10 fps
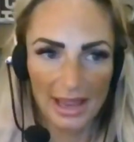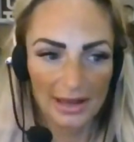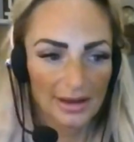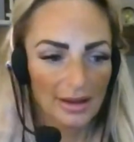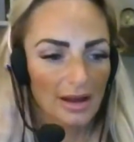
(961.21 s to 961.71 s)

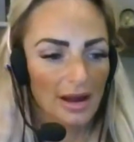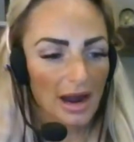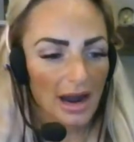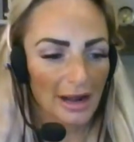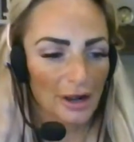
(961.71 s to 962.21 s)
and
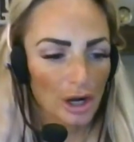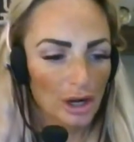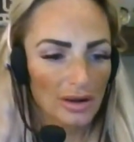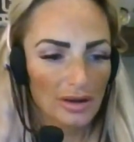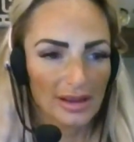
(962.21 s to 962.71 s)
higher
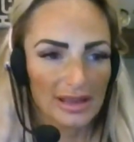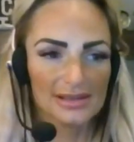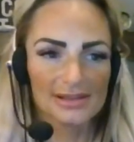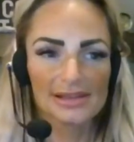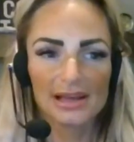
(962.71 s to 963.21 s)

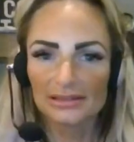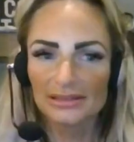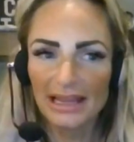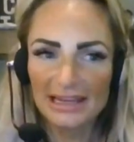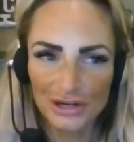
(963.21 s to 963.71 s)
is
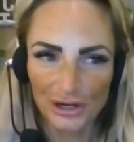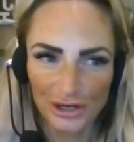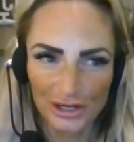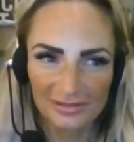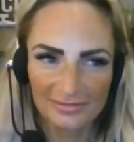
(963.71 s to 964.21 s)
lighter.